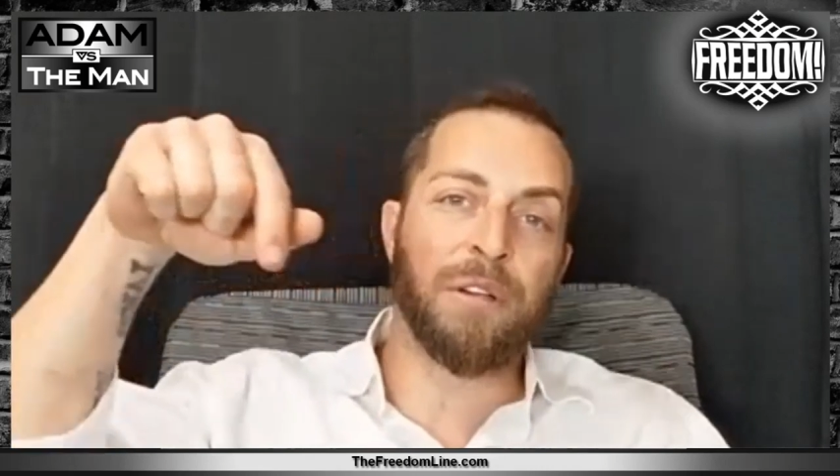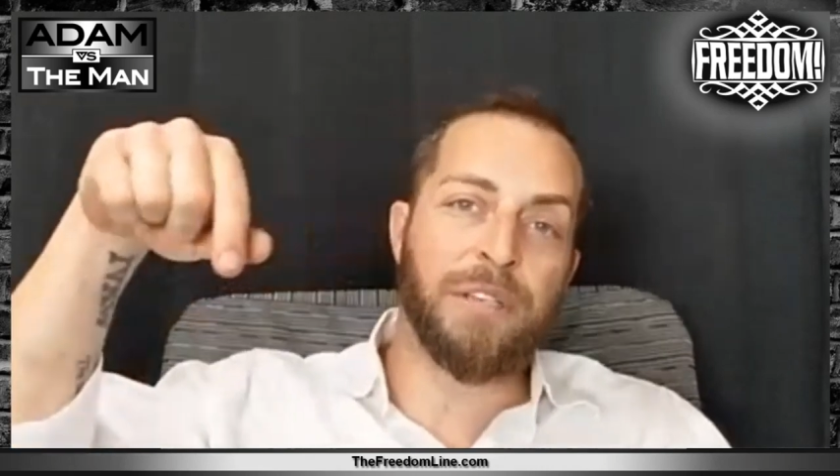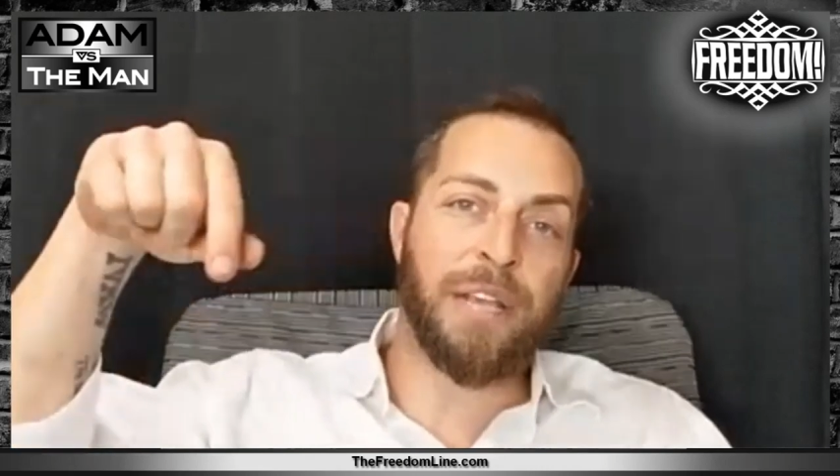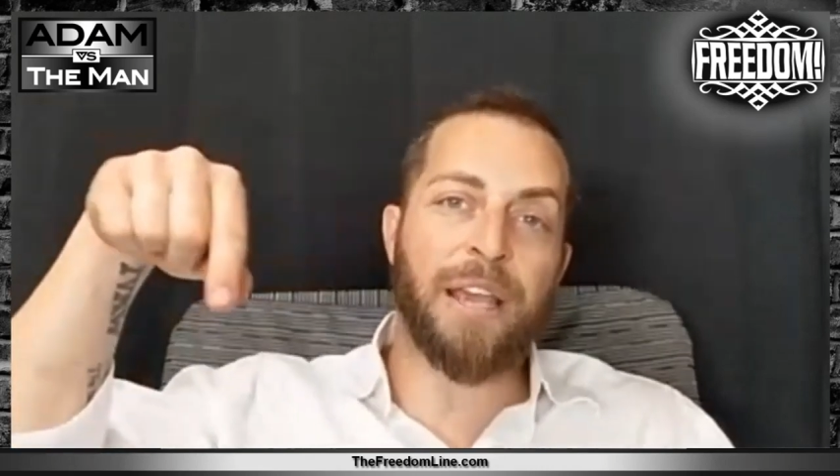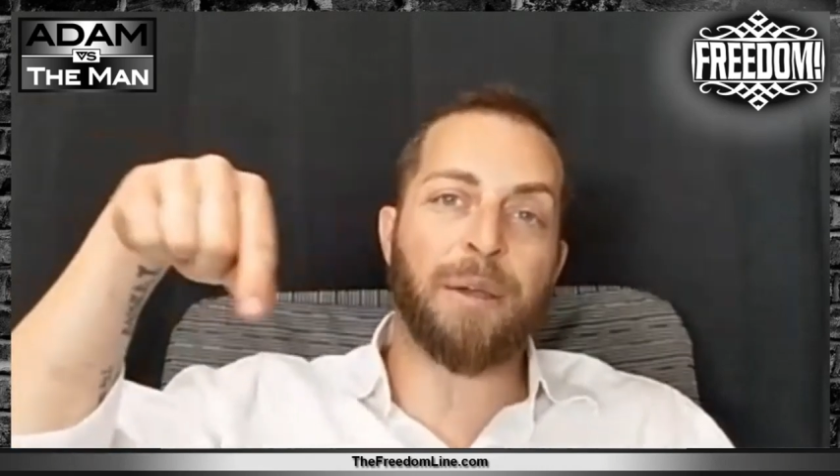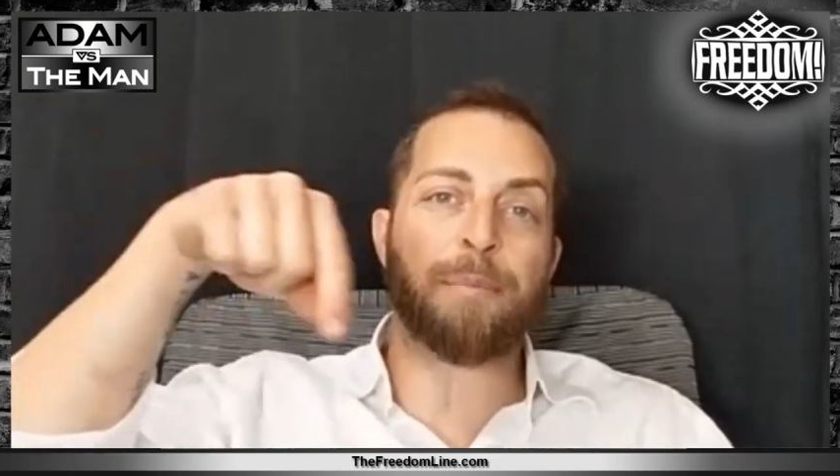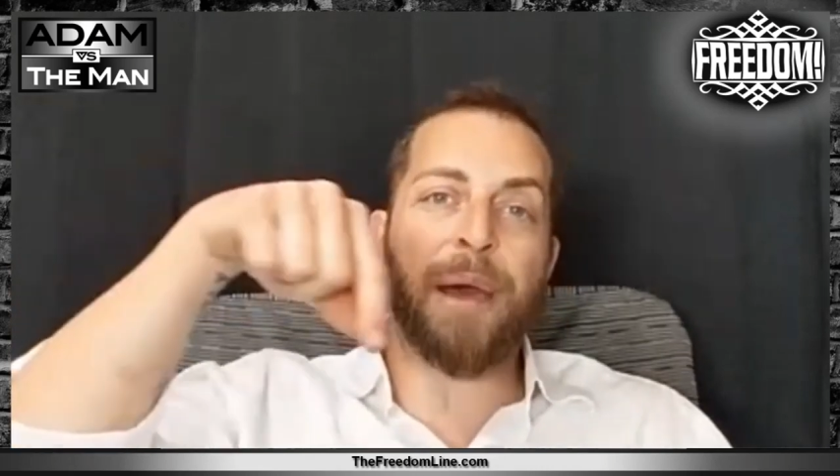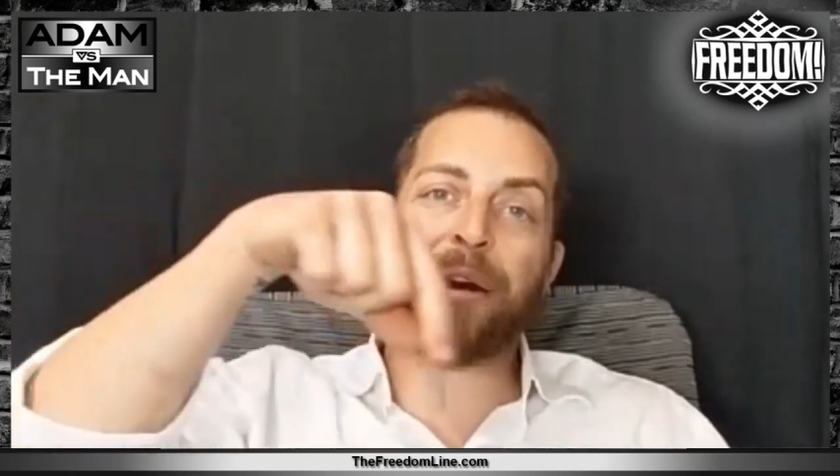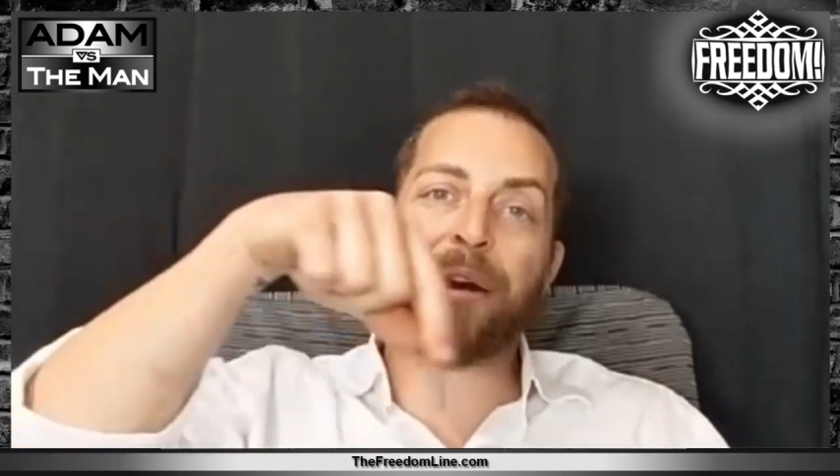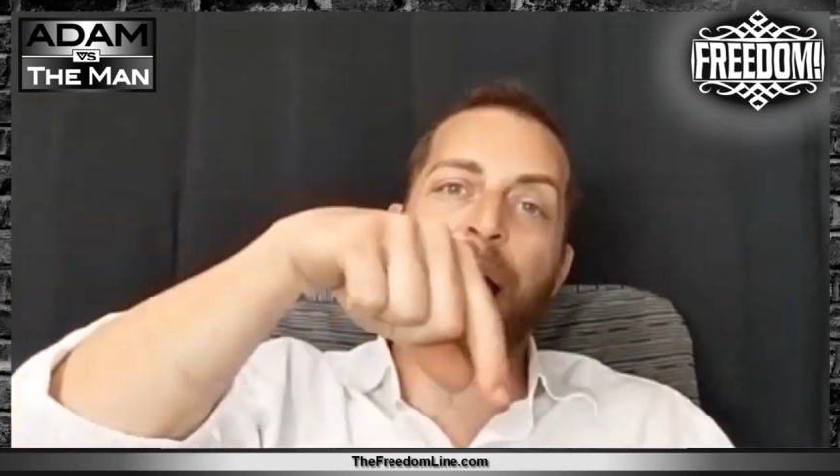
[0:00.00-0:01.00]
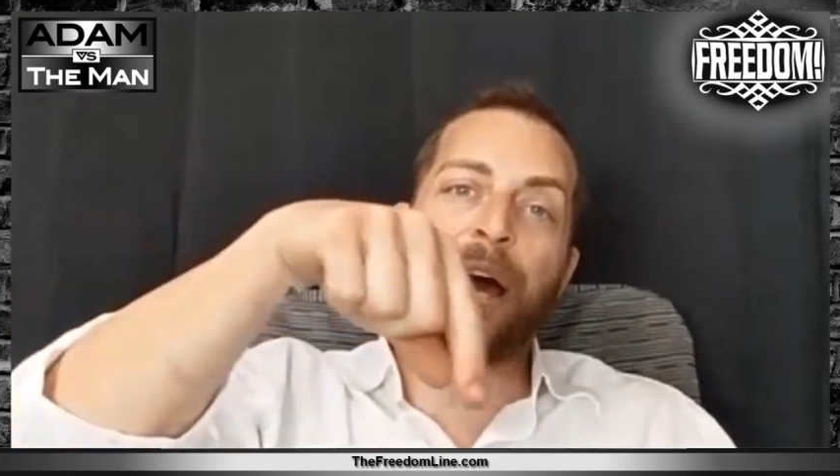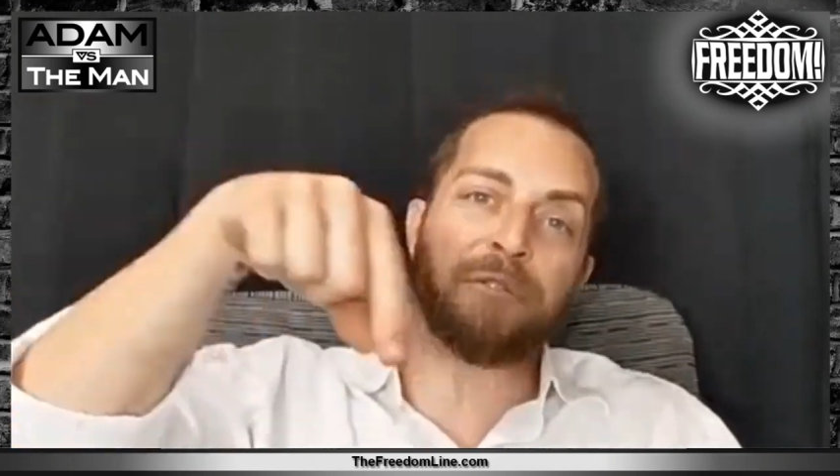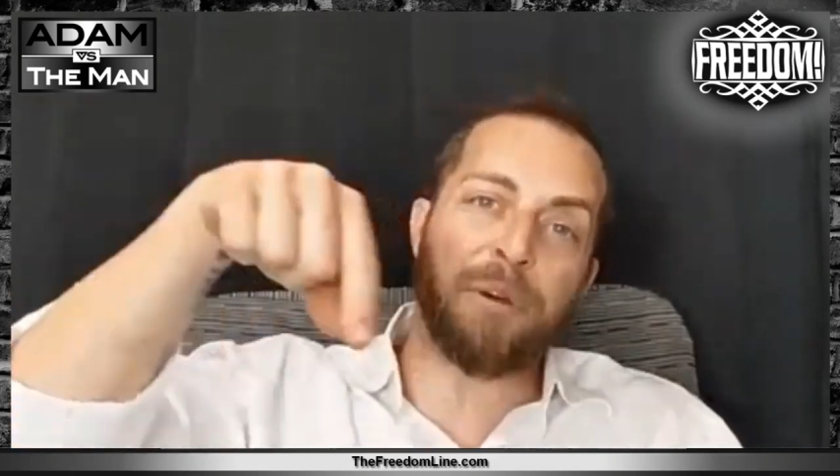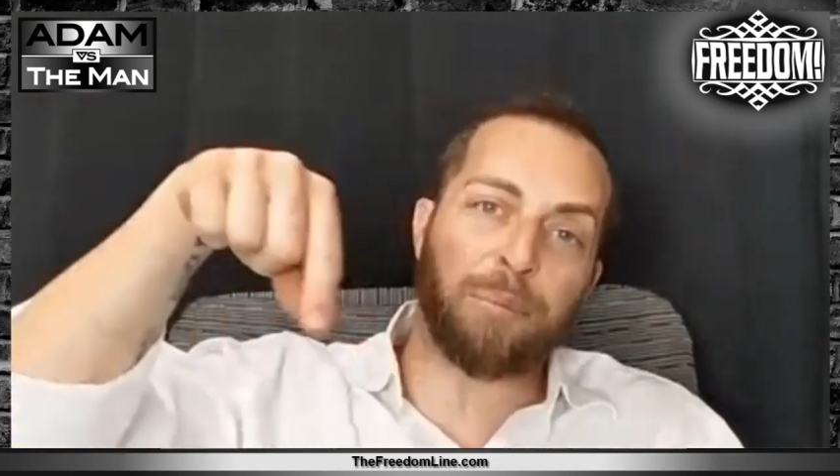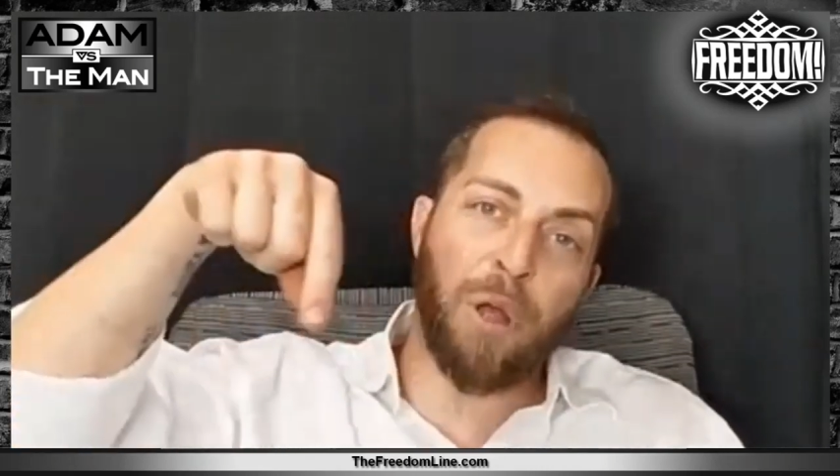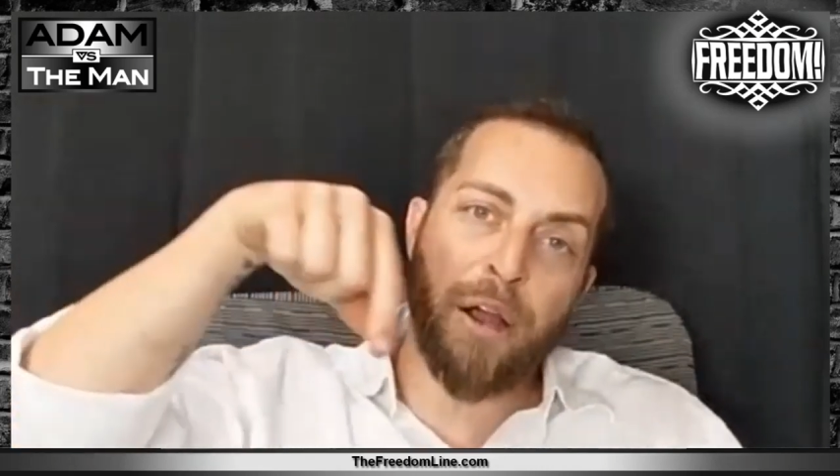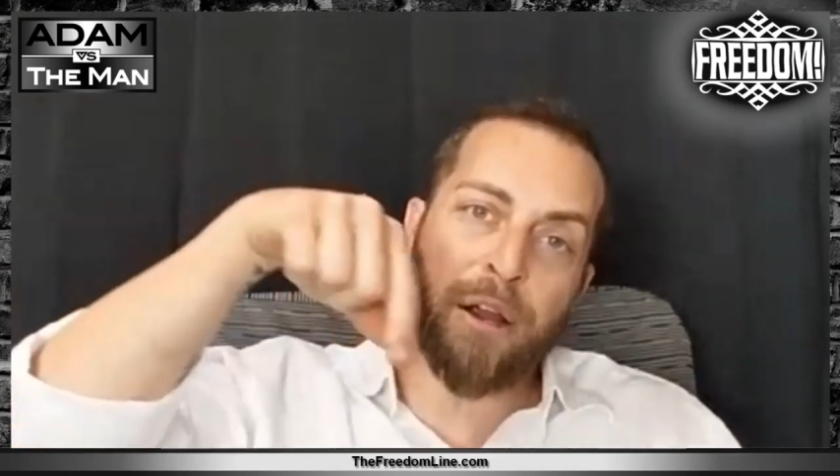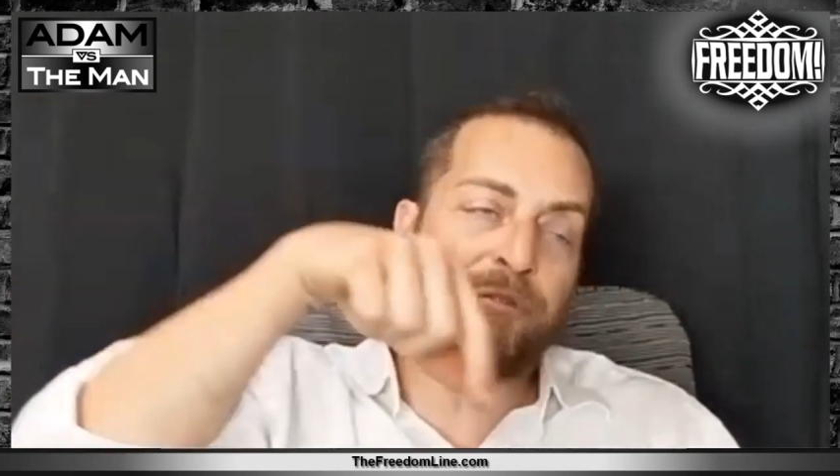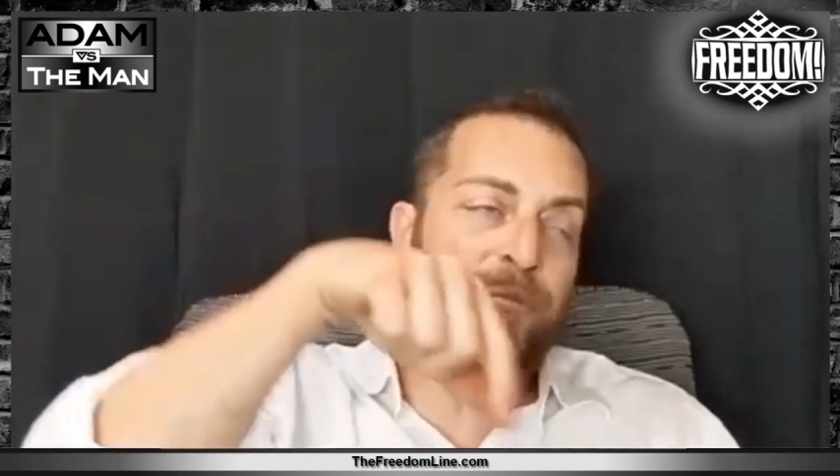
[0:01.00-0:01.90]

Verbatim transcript: take metal out of a block of